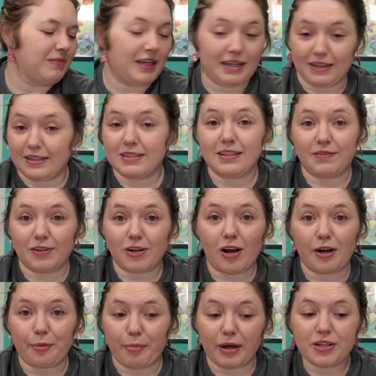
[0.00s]
it is if you're
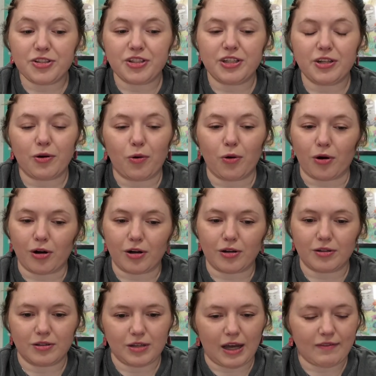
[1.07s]
on a budget
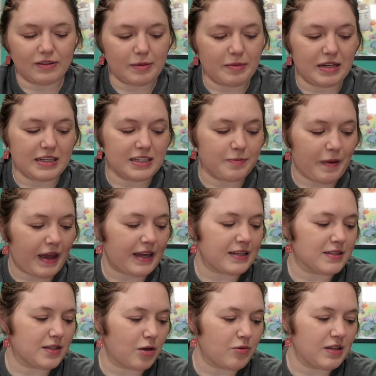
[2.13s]
or have limited
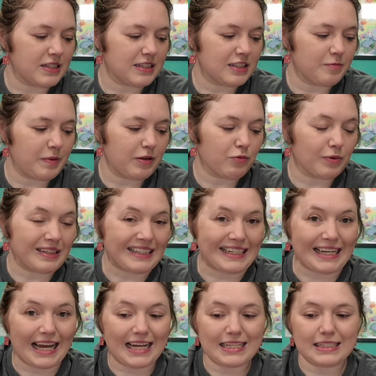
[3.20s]
space. So this has been
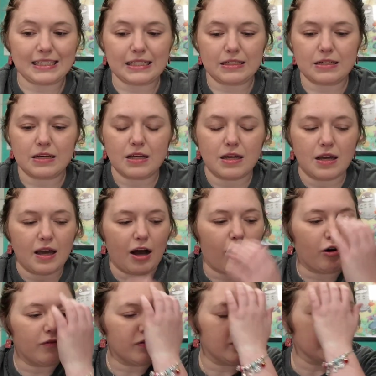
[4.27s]
really nice and
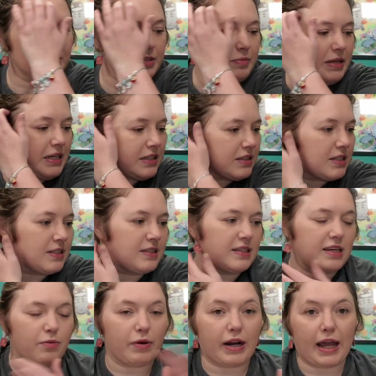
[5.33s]
helpful to me to
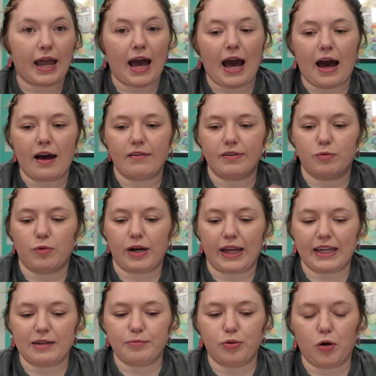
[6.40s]
see what I have and what
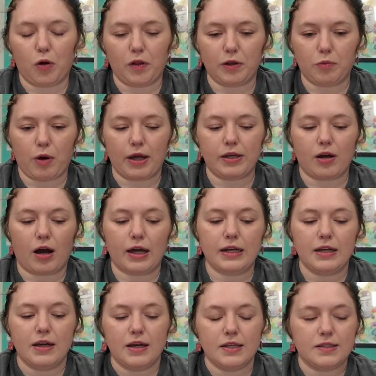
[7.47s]
I can pull and
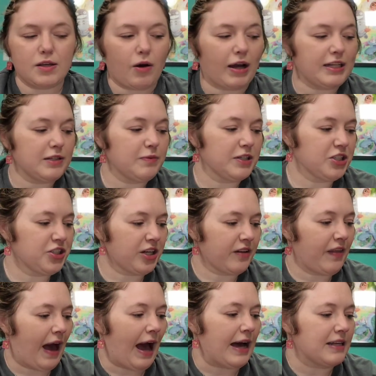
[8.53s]
whatnot. So I did want to
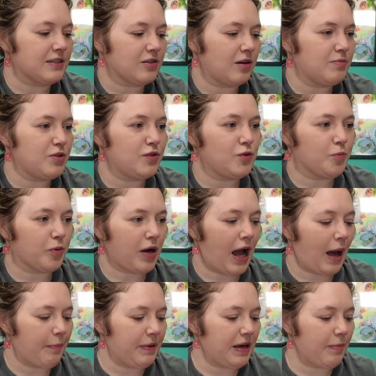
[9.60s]
share that. So I'm super
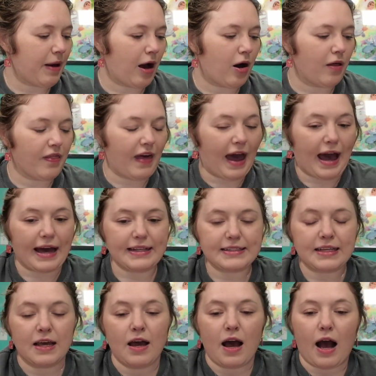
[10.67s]
happy about
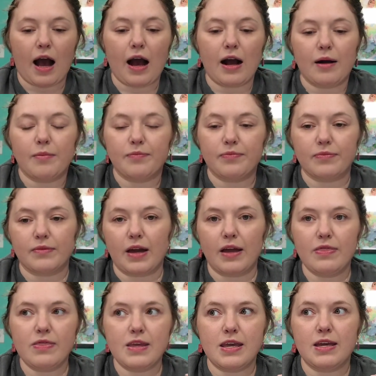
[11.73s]
that. And
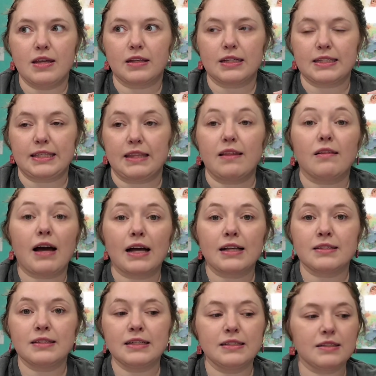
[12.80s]
then let's see, the
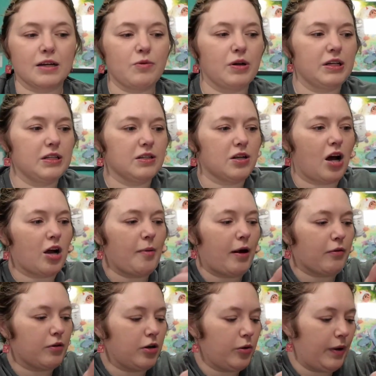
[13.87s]
last things I wanted to talk
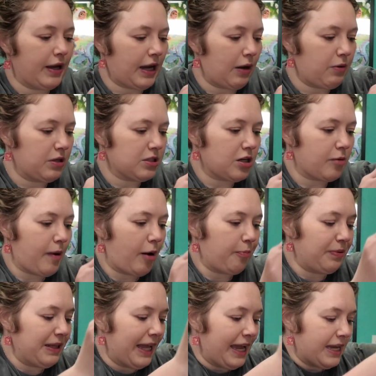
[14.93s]
about real quick, I want to talk
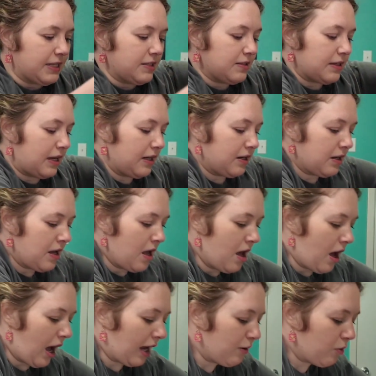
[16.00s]
about plans, and
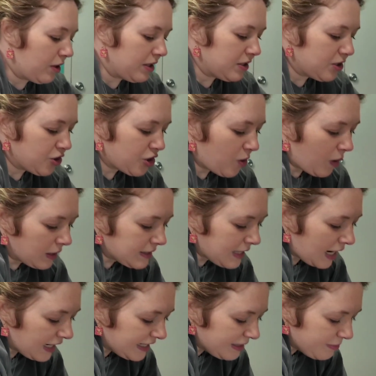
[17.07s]
I wanted to show a
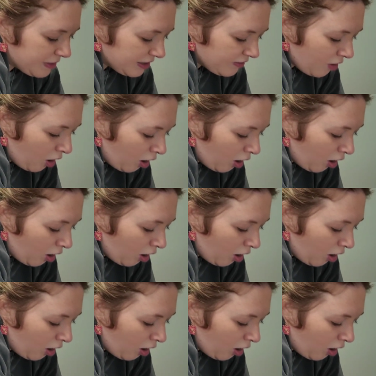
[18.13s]
tiny bit of